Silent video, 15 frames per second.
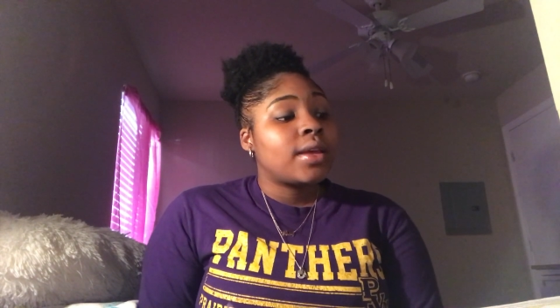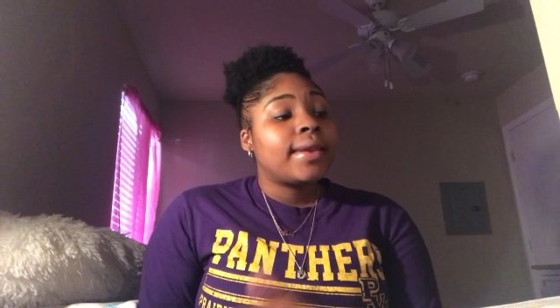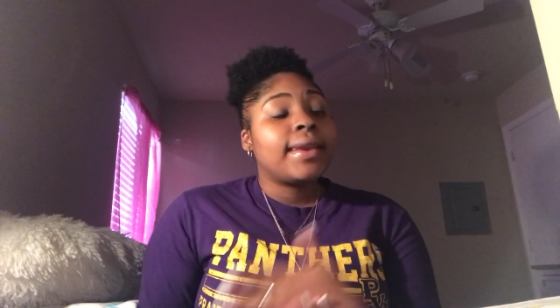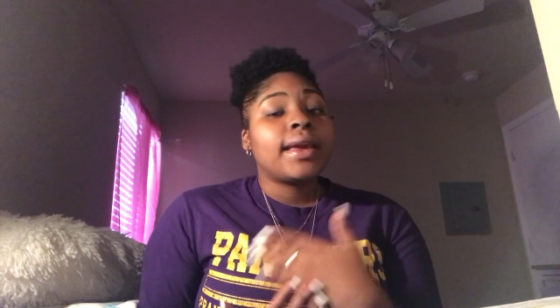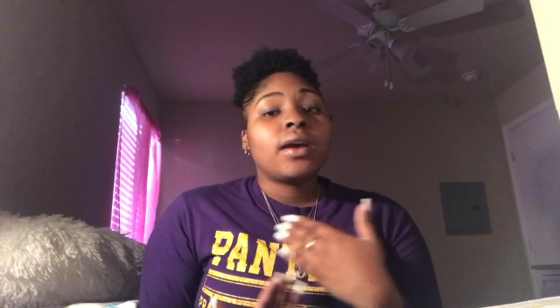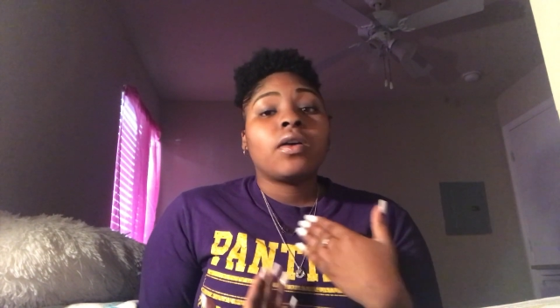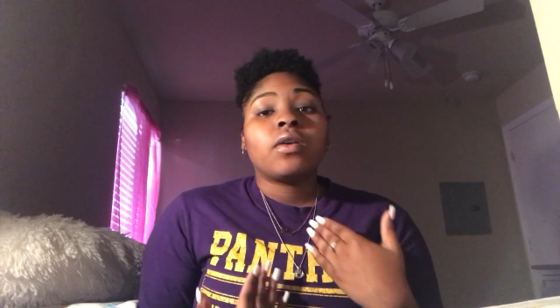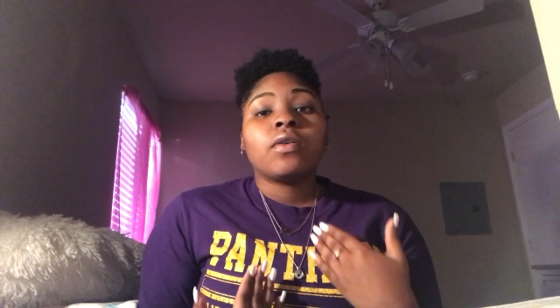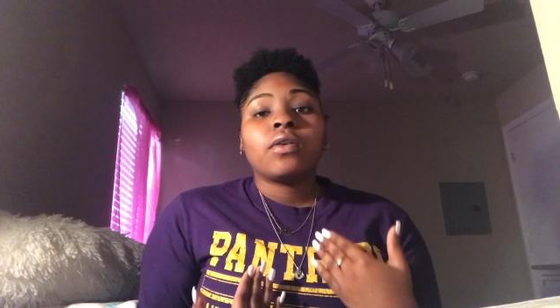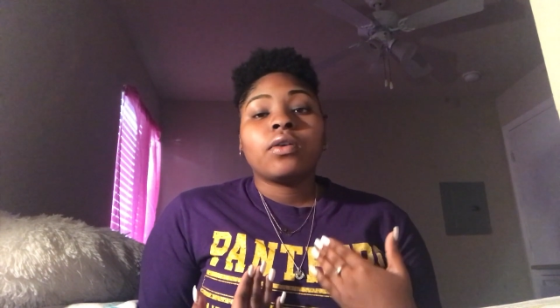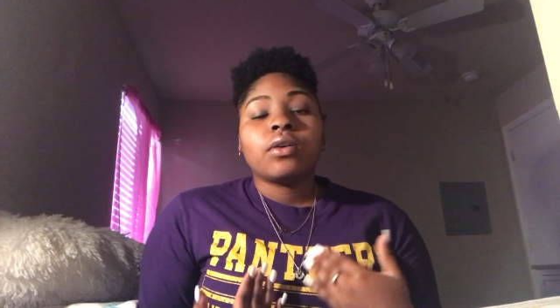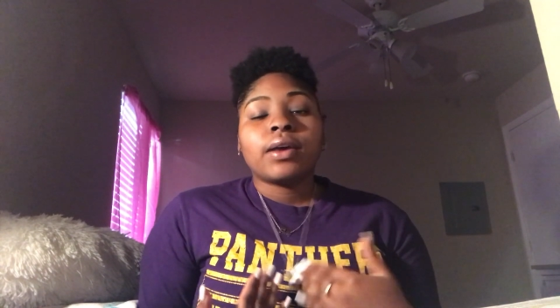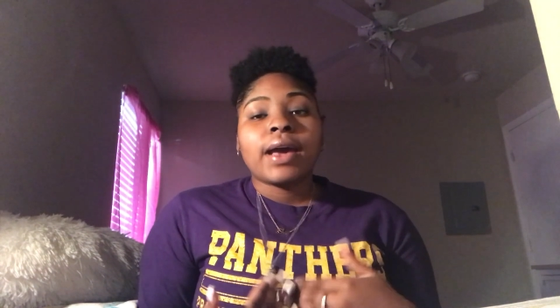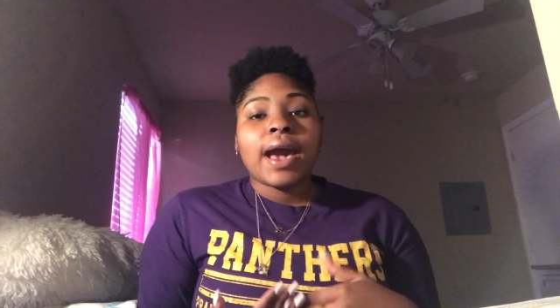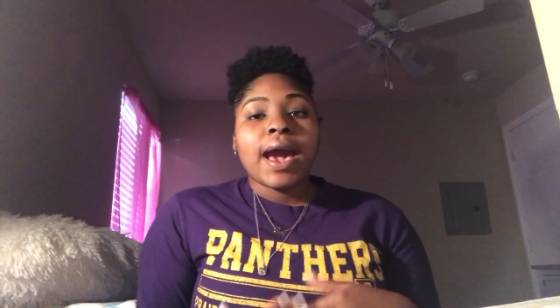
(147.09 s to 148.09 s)
Now,
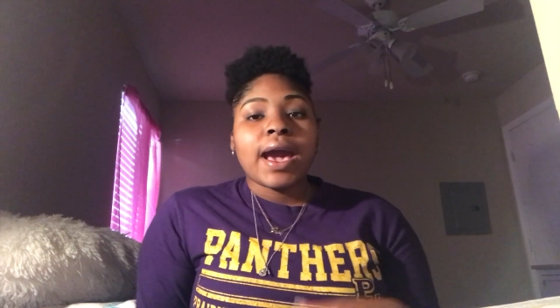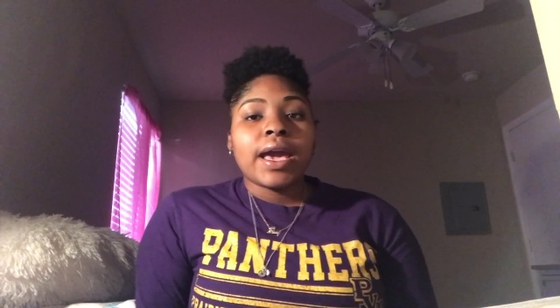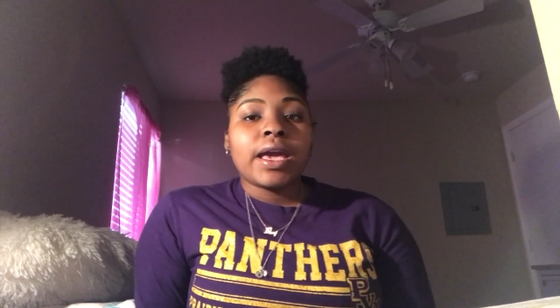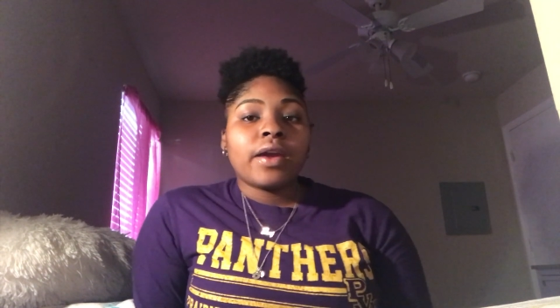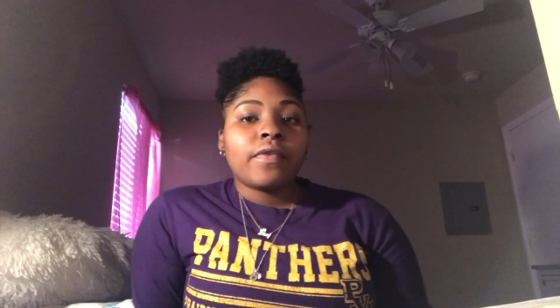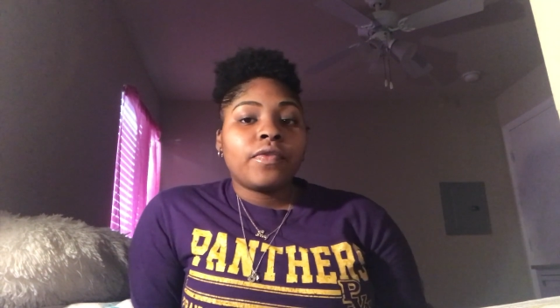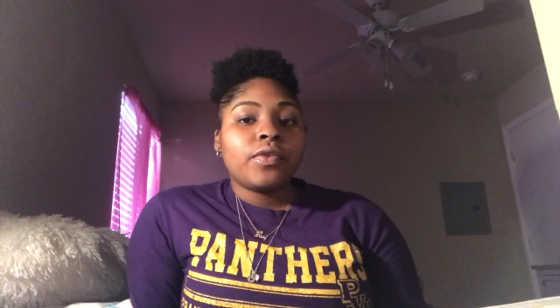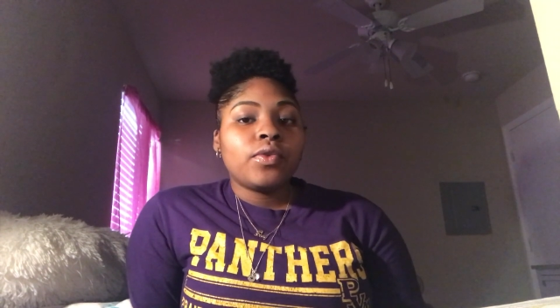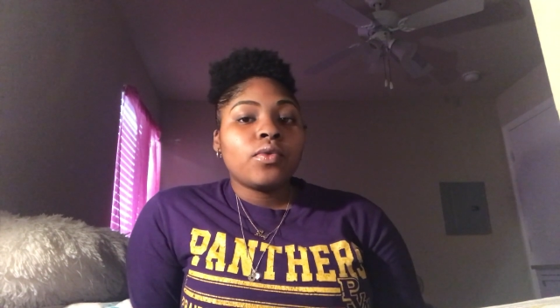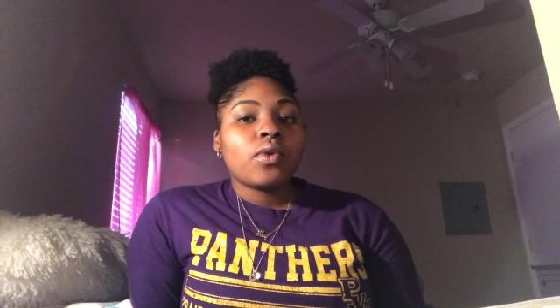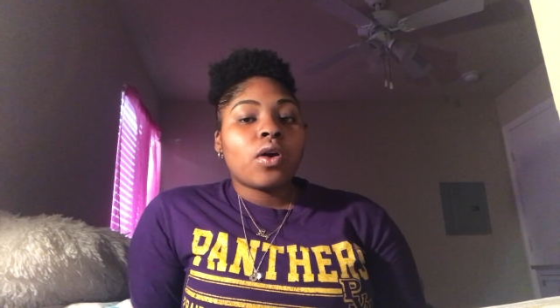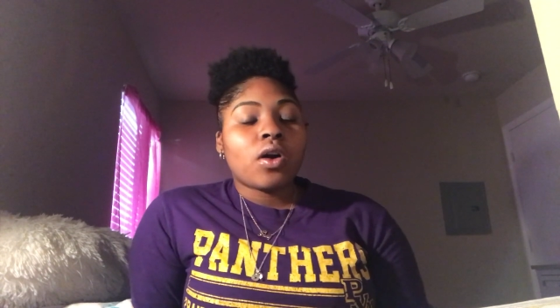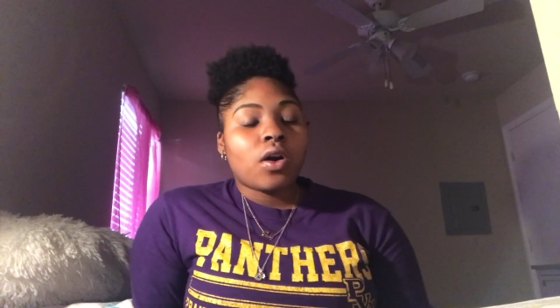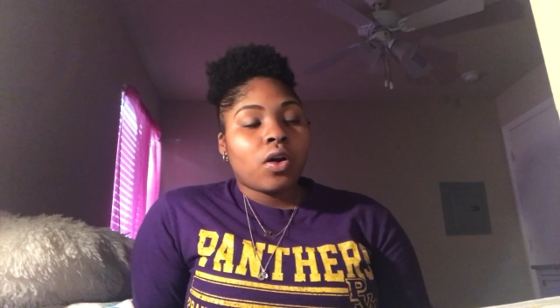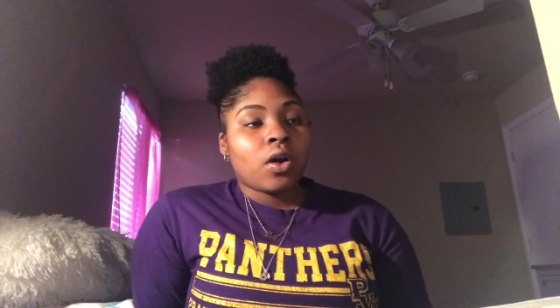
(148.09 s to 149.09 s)
if you
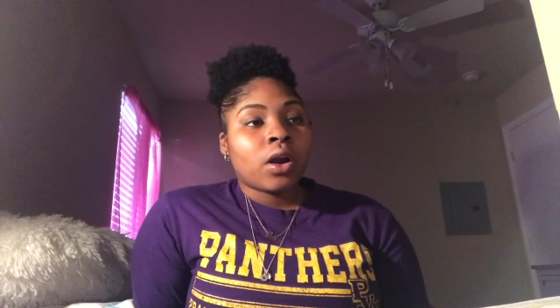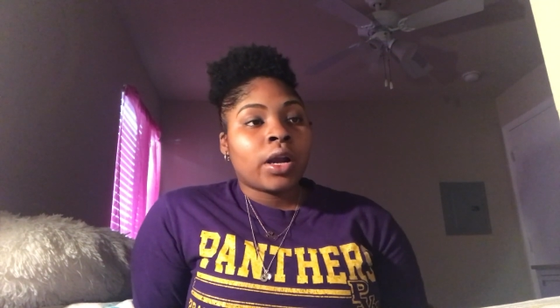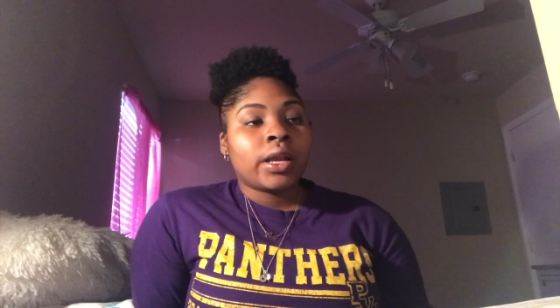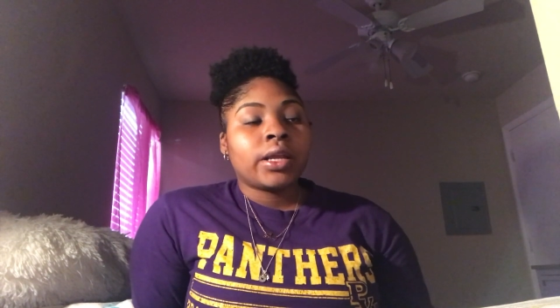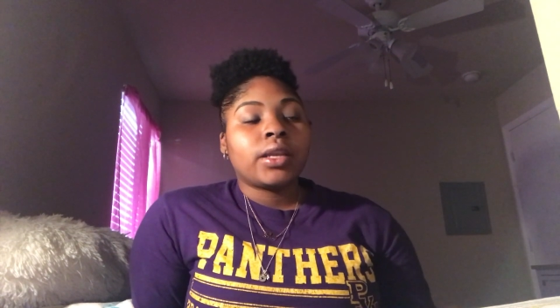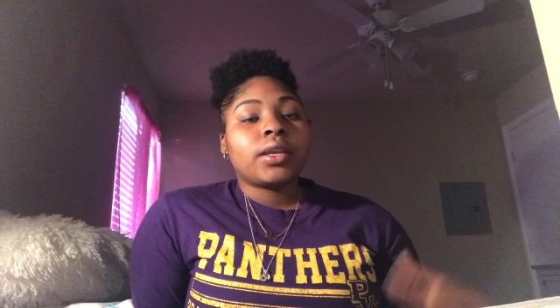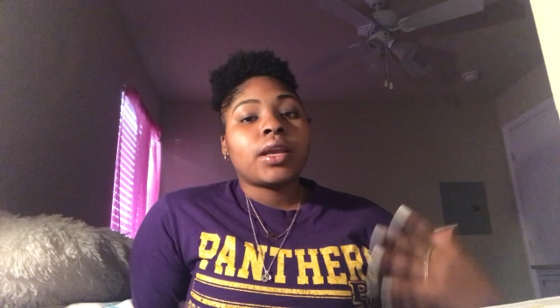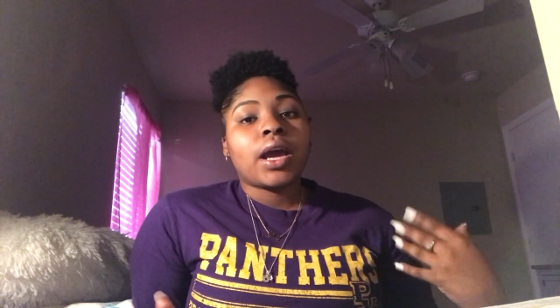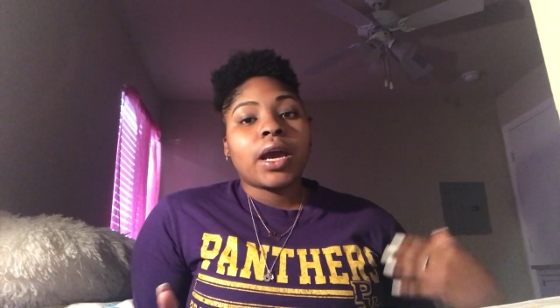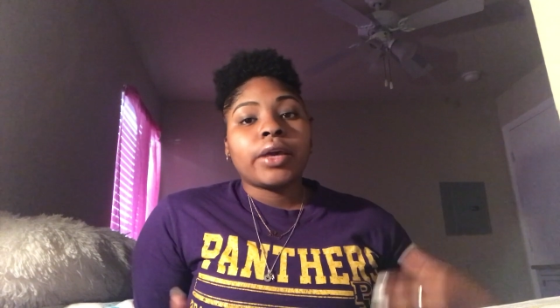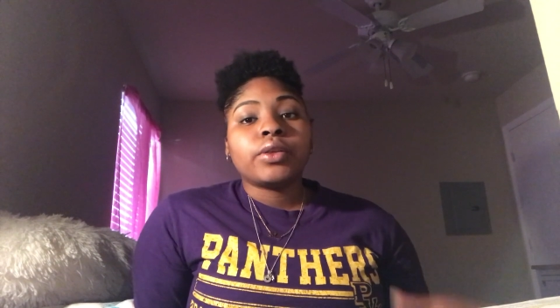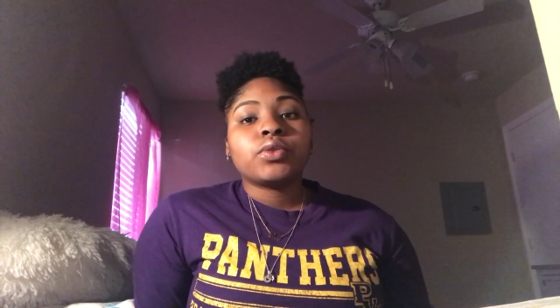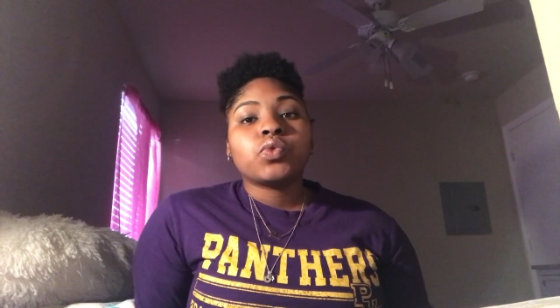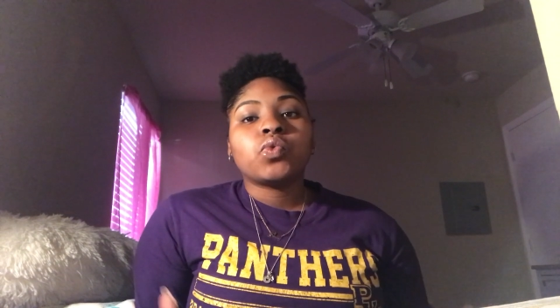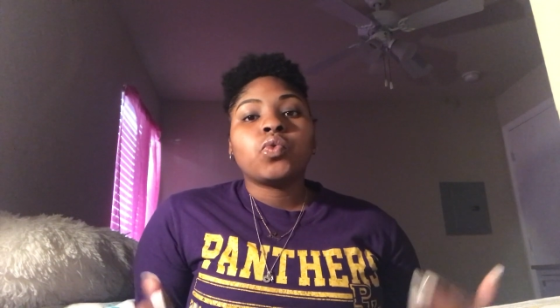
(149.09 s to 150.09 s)
are in
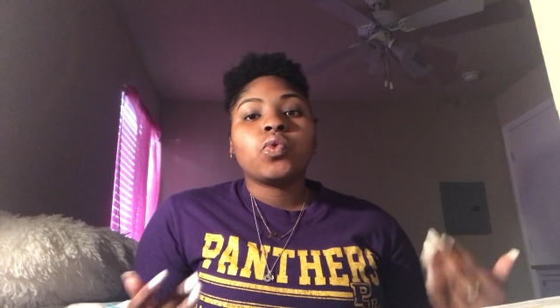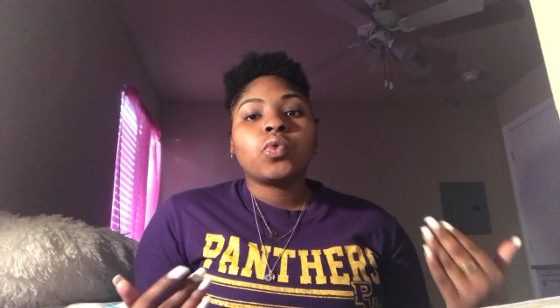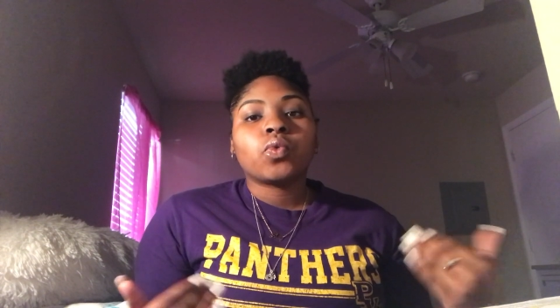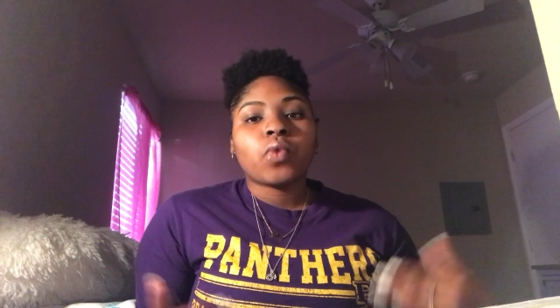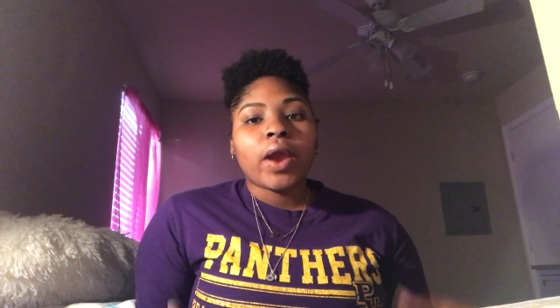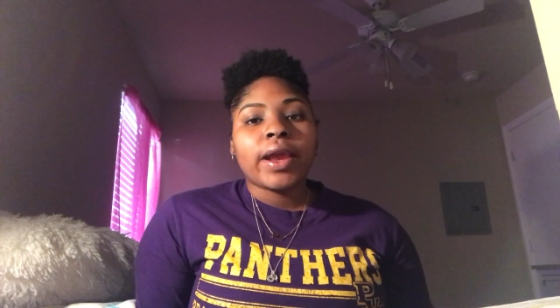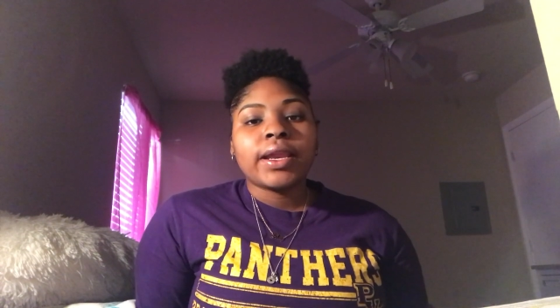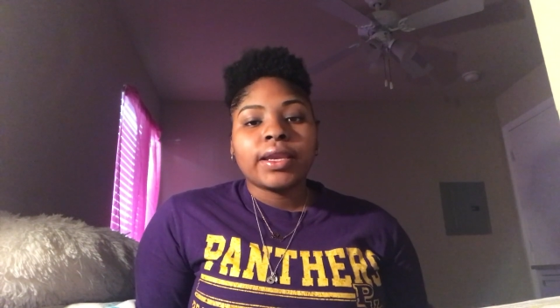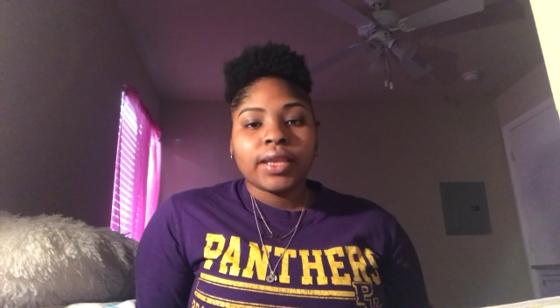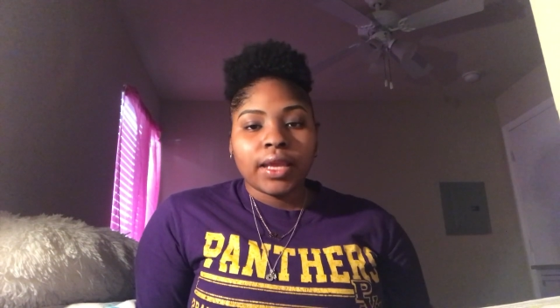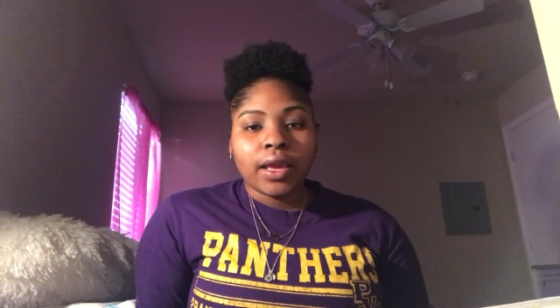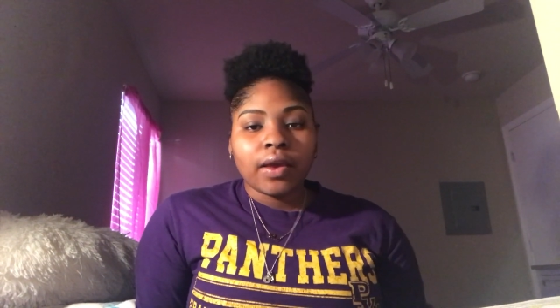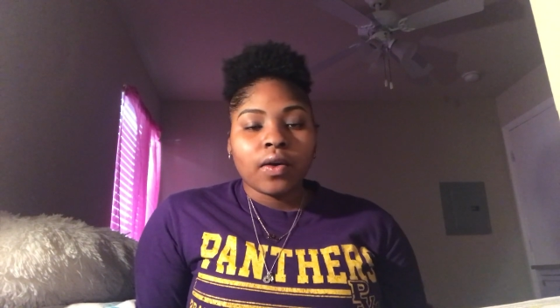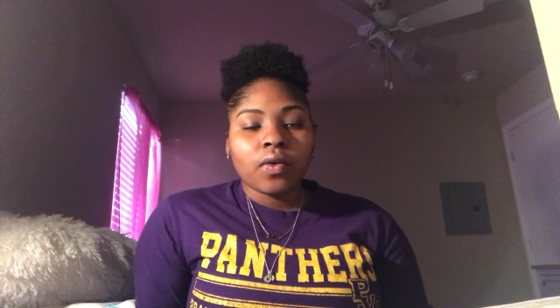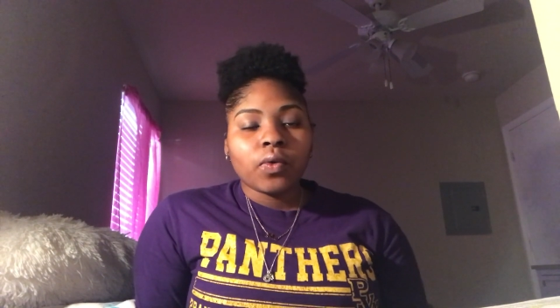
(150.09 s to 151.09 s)
high school right
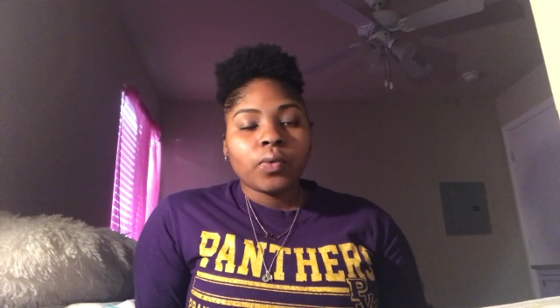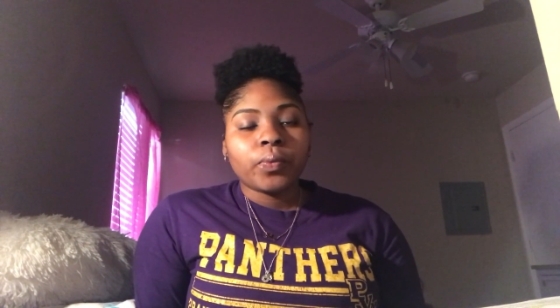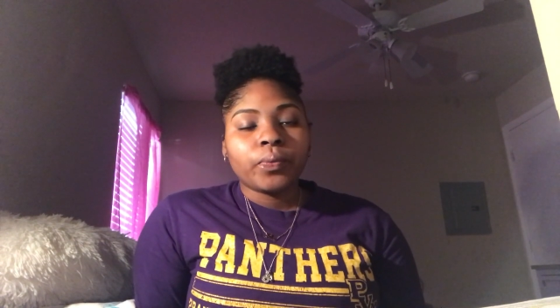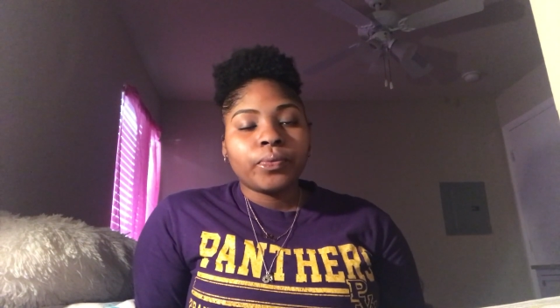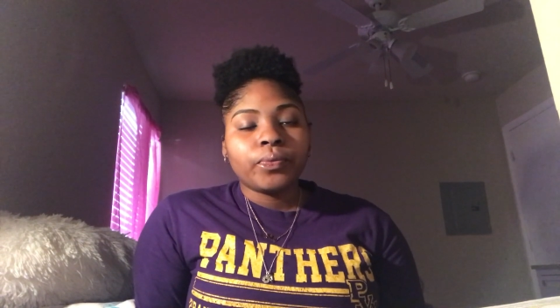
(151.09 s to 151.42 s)
now,